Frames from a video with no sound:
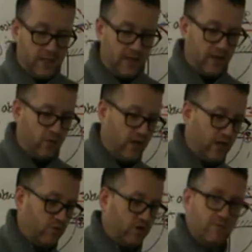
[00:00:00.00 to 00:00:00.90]
Now,
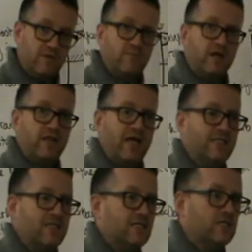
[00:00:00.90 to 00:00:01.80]
what I mean by
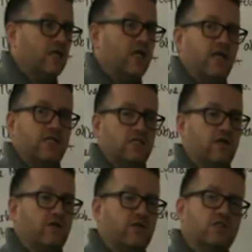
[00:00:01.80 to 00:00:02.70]
that is the
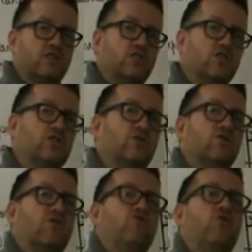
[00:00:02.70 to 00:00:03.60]
Earth doesn't just
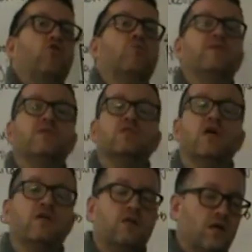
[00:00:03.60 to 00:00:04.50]
orbit the
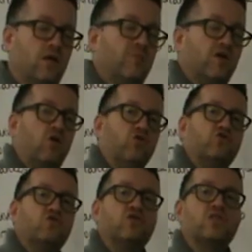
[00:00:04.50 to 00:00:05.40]
Sun, but it
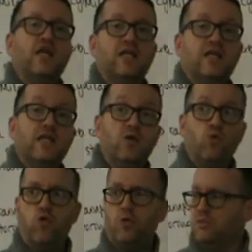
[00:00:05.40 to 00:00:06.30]
also slightly
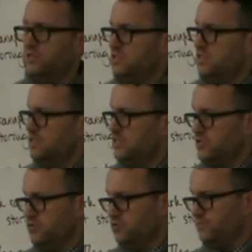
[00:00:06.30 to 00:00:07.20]
wobbles as it does
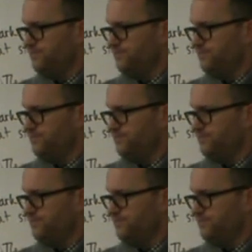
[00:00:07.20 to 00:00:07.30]
so.